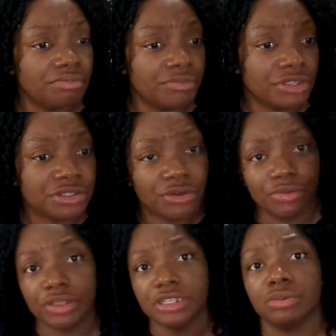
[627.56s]
certain
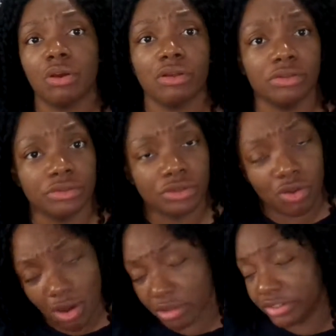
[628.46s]
things were
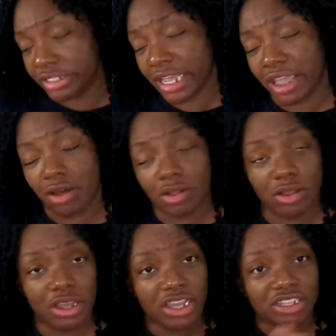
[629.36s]
on sale.
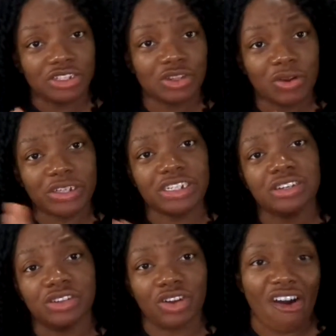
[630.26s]
So I did a
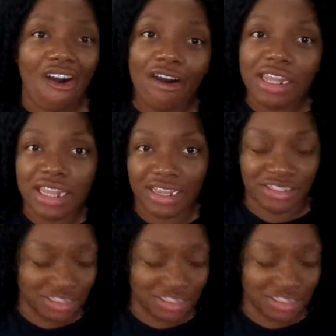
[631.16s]
little online